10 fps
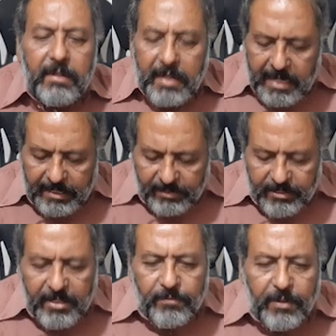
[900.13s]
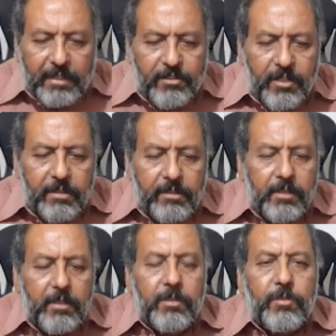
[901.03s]
and reinfection,
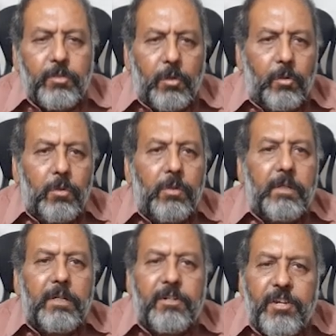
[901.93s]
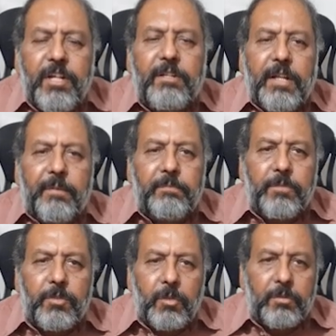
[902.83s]
So treat them
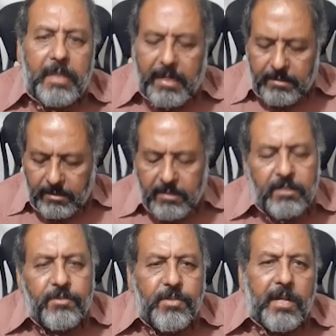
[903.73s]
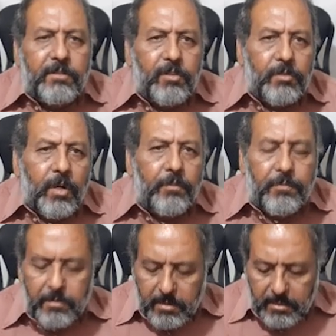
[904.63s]
so that chances of
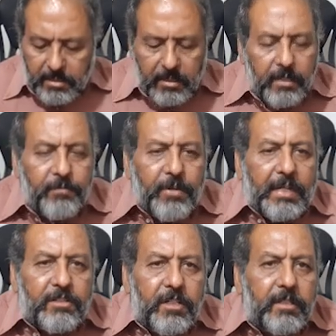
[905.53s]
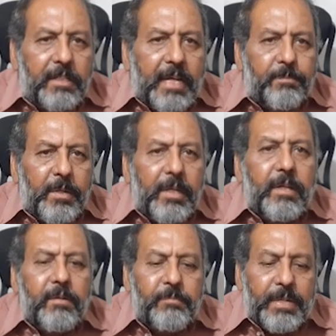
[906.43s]
infection can be
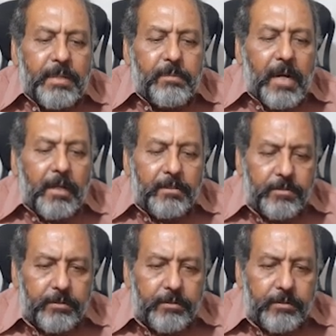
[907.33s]
minimized.